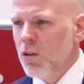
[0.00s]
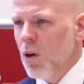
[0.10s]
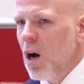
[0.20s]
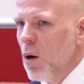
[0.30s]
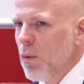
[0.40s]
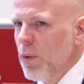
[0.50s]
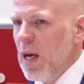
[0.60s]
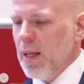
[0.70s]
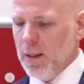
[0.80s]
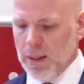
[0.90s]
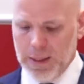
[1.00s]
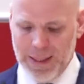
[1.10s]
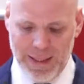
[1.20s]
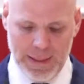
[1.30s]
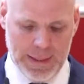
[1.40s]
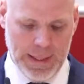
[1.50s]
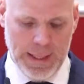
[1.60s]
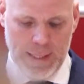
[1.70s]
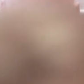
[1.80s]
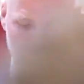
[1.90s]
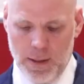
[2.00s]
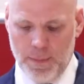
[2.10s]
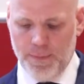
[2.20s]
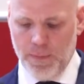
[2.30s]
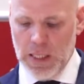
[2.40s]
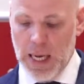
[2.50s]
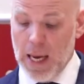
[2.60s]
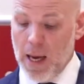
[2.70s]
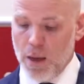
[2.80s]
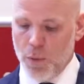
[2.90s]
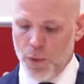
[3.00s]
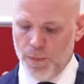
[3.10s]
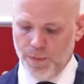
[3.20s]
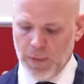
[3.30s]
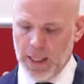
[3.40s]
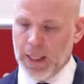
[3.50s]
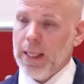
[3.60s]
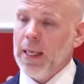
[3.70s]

So how are we handling this in the AI boom in